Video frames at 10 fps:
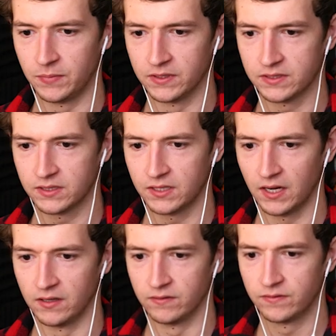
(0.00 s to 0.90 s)
us
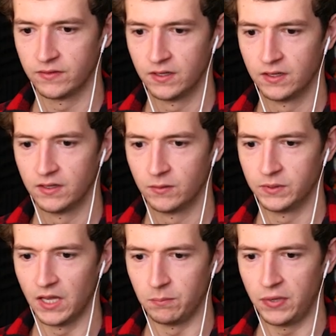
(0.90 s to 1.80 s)
kind of
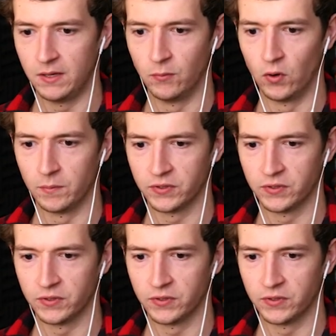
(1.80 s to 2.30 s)
with that pinpoint